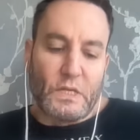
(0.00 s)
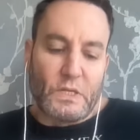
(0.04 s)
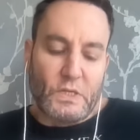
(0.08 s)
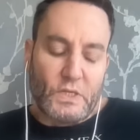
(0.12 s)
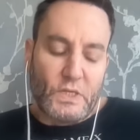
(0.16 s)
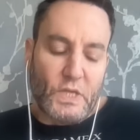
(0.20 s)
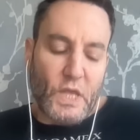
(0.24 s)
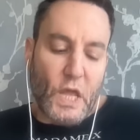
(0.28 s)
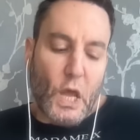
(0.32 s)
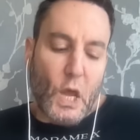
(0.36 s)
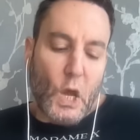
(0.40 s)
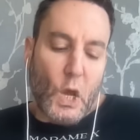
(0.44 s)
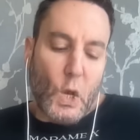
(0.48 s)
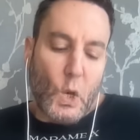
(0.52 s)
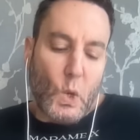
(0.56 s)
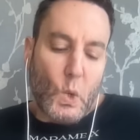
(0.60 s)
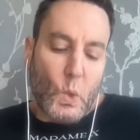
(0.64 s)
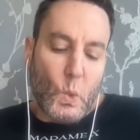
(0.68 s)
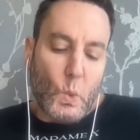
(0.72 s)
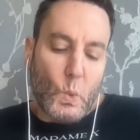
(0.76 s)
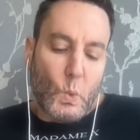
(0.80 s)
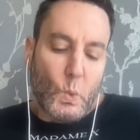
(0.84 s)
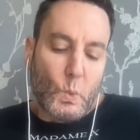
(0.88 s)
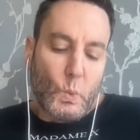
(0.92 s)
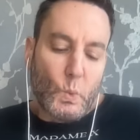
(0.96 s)

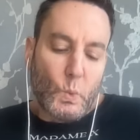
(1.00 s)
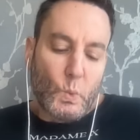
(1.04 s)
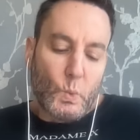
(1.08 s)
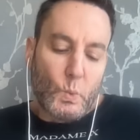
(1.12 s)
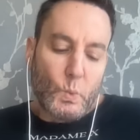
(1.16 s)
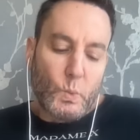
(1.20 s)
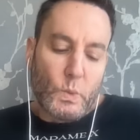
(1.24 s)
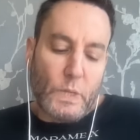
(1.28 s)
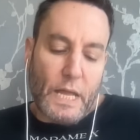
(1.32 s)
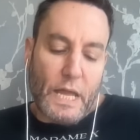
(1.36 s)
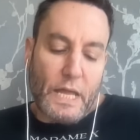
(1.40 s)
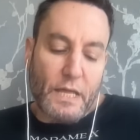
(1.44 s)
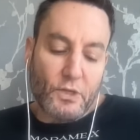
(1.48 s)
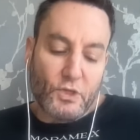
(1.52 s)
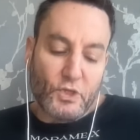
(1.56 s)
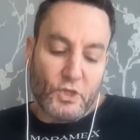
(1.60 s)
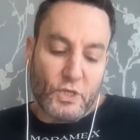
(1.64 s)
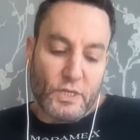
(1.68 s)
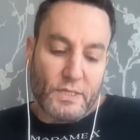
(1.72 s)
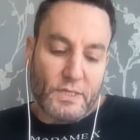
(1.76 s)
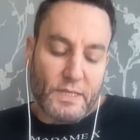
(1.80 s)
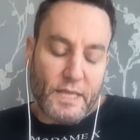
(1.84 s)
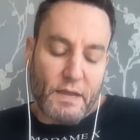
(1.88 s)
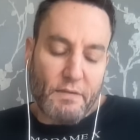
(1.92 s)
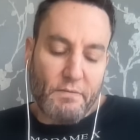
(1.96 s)
so Kyle
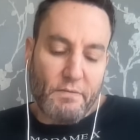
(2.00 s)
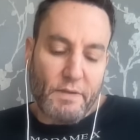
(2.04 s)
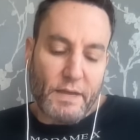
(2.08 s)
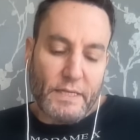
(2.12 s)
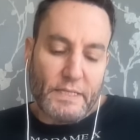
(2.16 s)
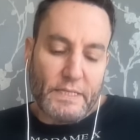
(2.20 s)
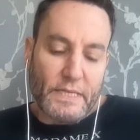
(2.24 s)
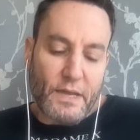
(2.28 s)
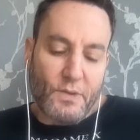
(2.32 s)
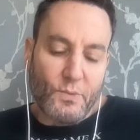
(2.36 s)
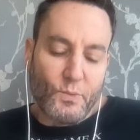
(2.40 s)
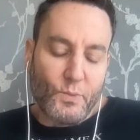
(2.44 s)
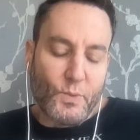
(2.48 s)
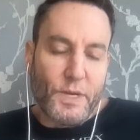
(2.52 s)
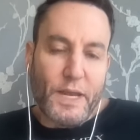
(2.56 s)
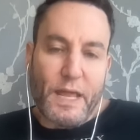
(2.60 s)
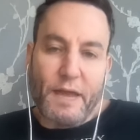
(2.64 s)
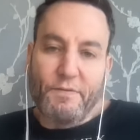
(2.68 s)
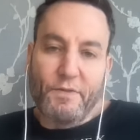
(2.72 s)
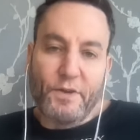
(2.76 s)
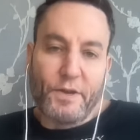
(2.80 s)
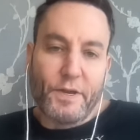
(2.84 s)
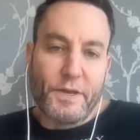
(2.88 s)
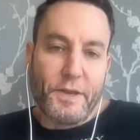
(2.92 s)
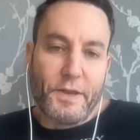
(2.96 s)
shuts that right down. We're
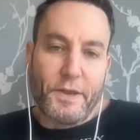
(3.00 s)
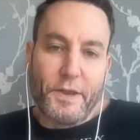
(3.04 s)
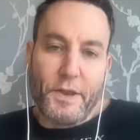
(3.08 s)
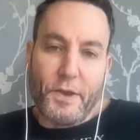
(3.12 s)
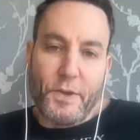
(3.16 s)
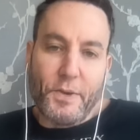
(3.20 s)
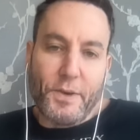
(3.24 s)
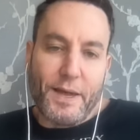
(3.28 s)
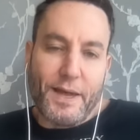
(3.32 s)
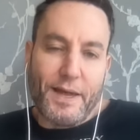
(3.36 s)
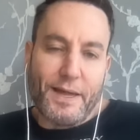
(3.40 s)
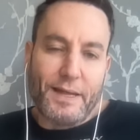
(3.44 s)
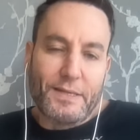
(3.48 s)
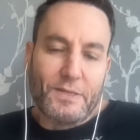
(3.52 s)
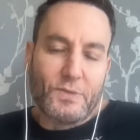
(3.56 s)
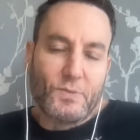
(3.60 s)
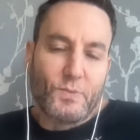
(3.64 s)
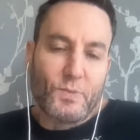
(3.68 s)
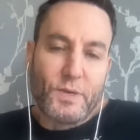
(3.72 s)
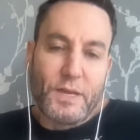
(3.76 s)
never going to know, guys.